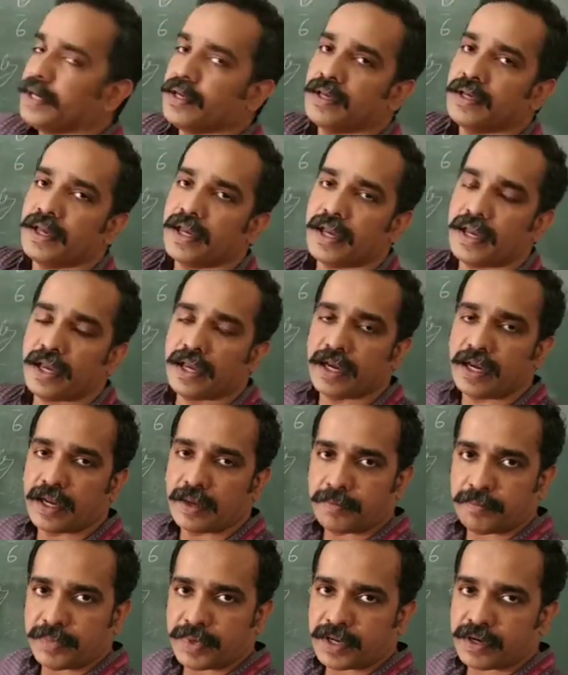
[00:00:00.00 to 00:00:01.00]
a
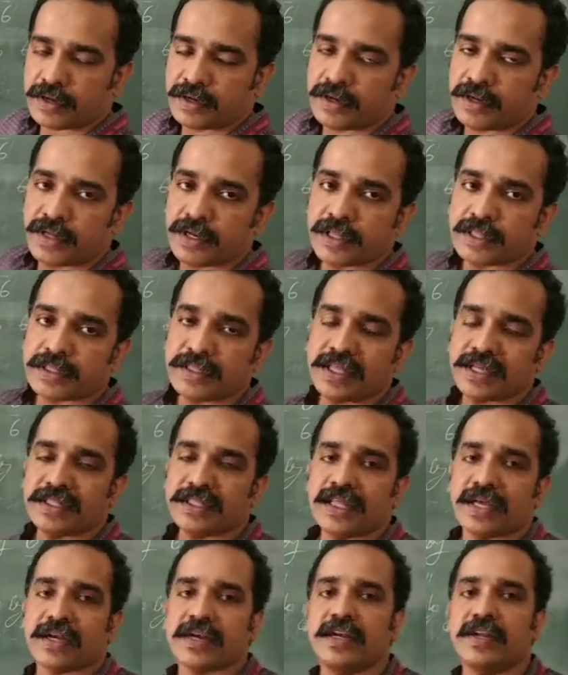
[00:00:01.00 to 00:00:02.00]
number,
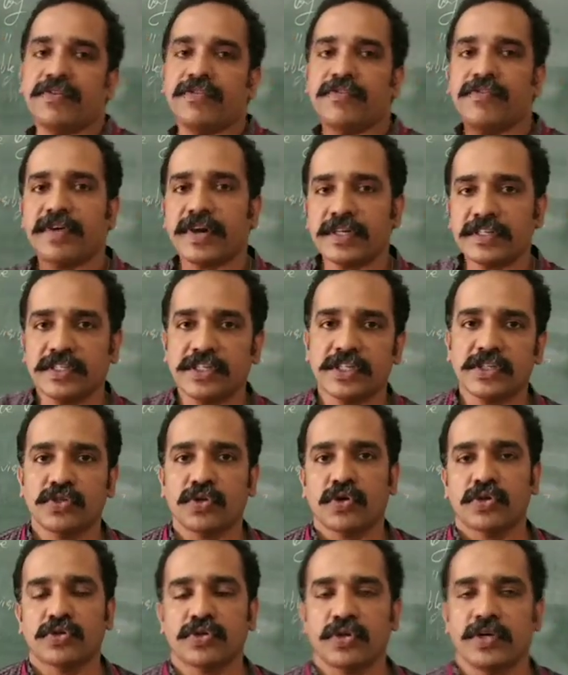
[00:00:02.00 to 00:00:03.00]
then their difference is
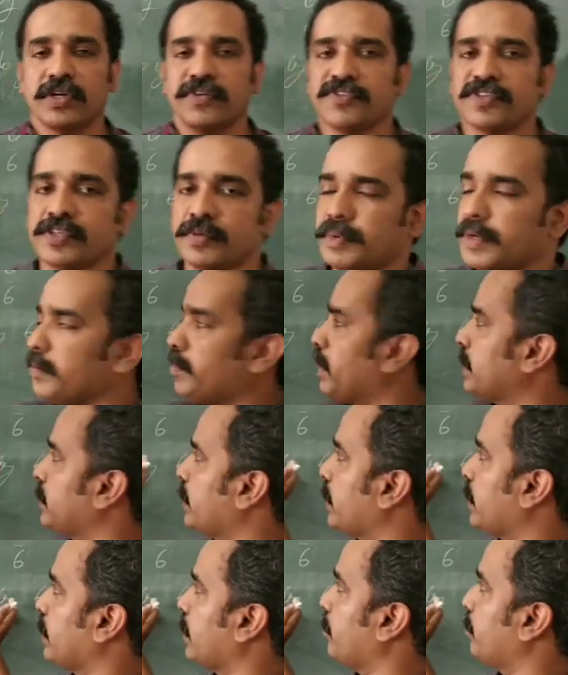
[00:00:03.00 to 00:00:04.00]
also divisible by
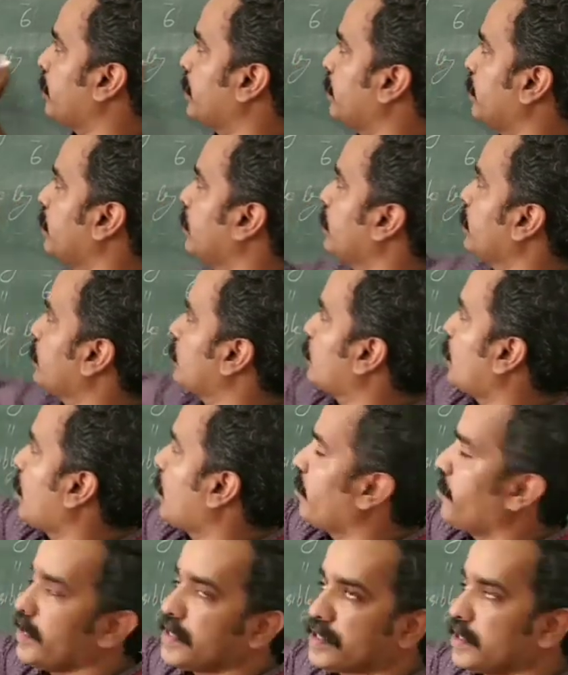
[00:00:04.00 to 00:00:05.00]
that number.
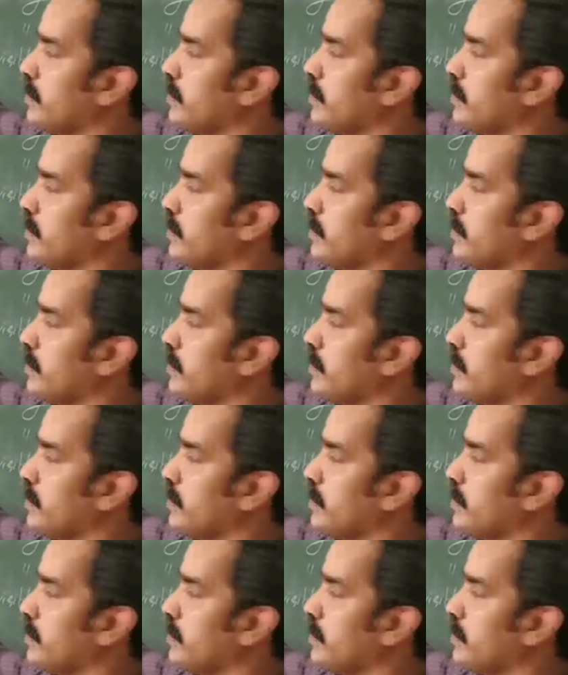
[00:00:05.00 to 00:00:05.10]
12 is